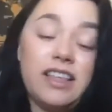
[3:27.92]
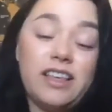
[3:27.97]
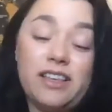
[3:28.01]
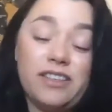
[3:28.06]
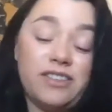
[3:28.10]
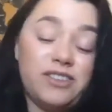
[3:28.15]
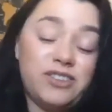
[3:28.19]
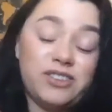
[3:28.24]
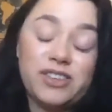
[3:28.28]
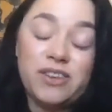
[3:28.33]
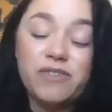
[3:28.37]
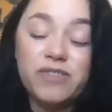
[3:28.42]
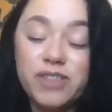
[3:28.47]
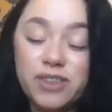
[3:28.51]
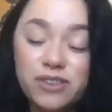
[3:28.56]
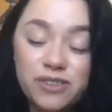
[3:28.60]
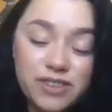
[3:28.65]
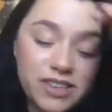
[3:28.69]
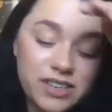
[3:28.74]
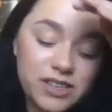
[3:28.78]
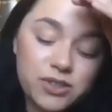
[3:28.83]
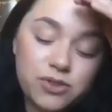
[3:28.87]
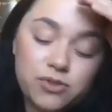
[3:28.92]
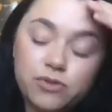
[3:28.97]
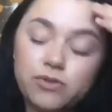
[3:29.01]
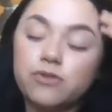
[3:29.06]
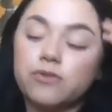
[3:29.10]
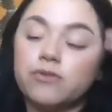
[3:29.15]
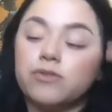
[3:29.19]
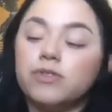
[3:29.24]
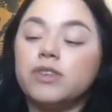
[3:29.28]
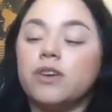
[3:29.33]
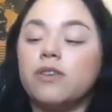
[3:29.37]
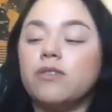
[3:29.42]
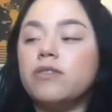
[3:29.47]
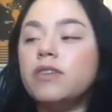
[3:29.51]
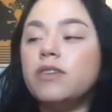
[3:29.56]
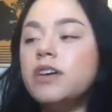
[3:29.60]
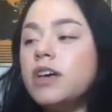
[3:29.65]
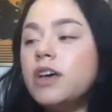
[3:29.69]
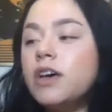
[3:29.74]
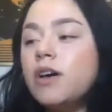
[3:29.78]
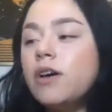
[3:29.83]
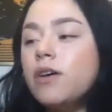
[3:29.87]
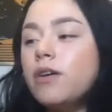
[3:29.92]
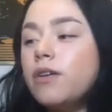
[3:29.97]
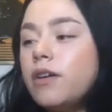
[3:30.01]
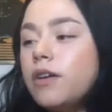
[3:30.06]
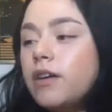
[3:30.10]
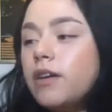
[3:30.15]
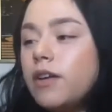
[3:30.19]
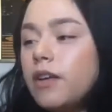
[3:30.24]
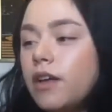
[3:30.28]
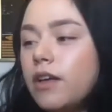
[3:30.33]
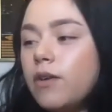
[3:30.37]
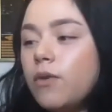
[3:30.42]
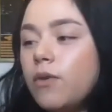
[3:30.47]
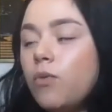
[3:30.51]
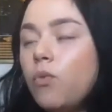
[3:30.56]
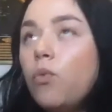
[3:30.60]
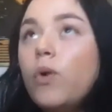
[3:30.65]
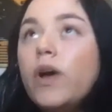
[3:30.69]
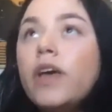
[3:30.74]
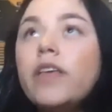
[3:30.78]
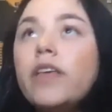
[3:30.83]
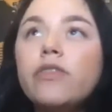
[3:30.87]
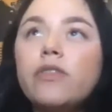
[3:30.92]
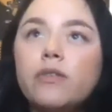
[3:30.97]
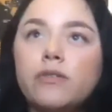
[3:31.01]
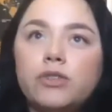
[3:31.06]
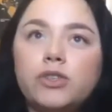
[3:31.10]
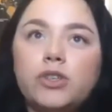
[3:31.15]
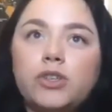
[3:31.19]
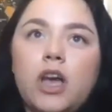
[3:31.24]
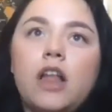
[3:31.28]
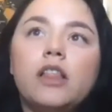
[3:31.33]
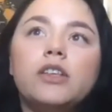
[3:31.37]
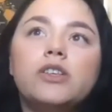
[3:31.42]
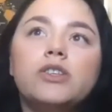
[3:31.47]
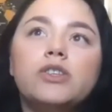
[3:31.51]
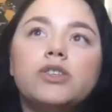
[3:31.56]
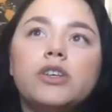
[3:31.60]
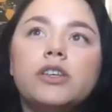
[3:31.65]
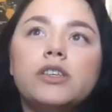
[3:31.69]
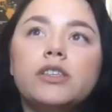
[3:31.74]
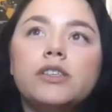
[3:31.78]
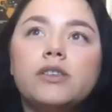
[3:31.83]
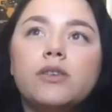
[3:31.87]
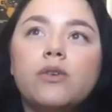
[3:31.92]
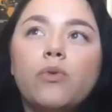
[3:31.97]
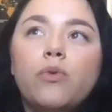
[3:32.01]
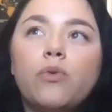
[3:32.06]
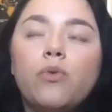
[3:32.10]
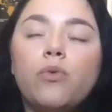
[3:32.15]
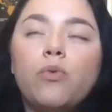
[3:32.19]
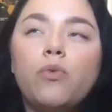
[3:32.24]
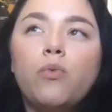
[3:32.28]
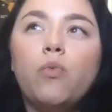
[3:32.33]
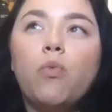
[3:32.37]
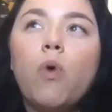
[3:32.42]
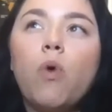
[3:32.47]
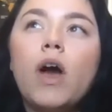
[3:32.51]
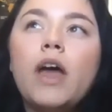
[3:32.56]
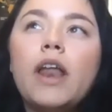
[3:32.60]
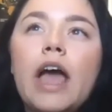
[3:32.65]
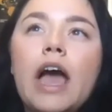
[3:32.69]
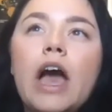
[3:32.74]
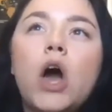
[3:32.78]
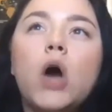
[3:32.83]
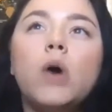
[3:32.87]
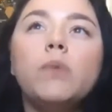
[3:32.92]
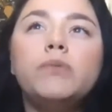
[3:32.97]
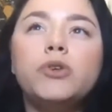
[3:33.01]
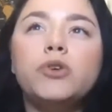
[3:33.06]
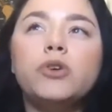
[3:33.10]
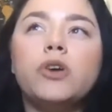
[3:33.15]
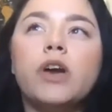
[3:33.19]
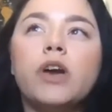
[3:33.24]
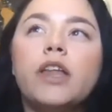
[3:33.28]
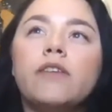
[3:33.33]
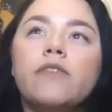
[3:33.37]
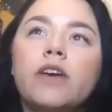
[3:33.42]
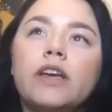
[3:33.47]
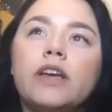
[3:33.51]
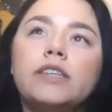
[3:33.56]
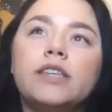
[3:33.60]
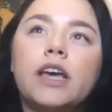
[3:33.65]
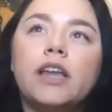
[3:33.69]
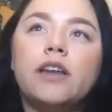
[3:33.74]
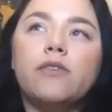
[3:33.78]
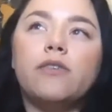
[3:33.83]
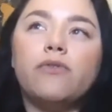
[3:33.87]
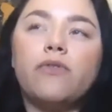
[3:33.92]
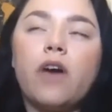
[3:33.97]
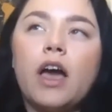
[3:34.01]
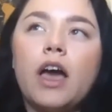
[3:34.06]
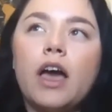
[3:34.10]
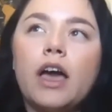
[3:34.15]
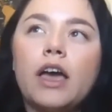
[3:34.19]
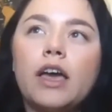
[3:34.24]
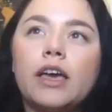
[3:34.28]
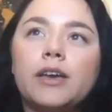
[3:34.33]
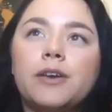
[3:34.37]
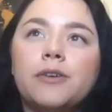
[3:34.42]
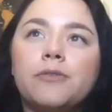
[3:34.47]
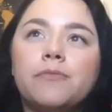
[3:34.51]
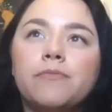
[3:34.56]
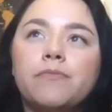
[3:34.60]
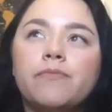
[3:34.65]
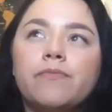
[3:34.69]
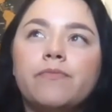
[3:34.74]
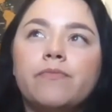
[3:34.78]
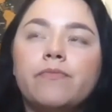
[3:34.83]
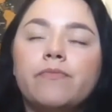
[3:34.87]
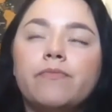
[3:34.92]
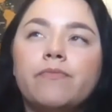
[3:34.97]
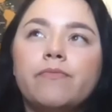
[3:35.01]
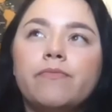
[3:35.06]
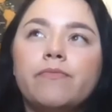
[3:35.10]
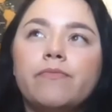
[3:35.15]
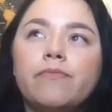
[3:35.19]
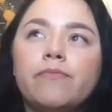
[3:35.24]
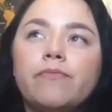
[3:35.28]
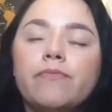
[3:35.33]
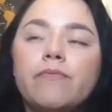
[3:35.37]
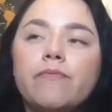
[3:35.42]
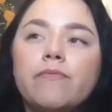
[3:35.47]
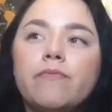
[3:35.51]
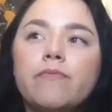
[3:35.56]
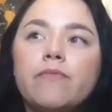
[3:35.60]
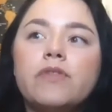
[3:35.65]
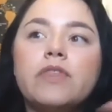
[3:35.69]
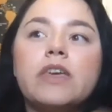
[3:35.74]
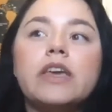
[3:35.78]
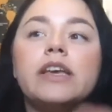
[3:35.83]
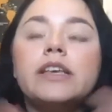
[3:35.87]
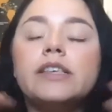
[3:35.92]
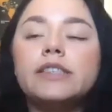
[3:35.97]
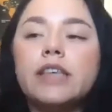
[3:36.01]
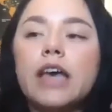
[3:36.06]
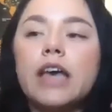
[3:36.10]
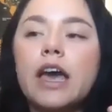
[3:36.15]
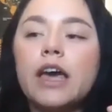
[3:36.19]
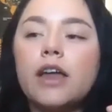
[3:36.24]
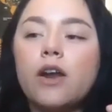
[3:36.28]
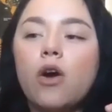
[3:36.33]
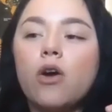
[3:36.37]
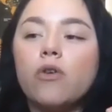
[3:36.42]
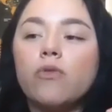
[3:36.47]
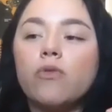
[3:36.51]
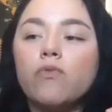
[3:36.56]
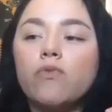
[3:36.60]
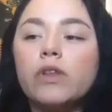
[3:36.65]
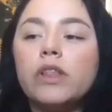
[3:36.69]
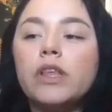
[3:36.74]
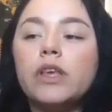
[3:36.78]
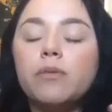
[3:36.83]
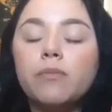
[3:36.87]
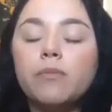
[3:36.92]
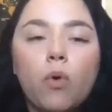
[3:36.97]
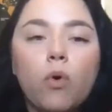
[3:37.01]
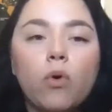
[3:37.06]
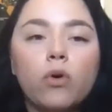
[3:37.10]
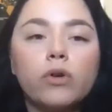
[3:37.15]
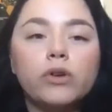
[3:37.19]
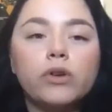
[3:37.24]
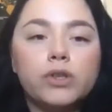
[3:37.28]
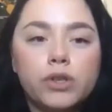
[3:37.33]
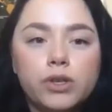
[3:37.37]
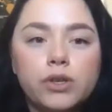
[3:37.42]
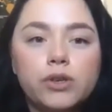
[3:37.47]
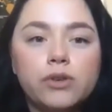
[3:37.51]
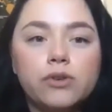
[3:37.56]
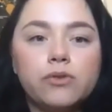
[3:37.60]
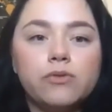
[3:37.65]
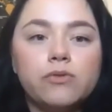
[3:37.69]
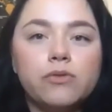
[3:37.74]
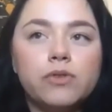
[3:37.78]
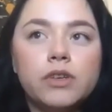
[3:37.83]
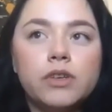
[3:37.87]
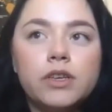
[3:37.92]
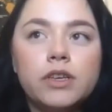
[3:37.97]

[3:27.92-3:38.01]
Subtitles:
just, everything you said is true. So with those challenges, what helped you kind of identify things that are really important to you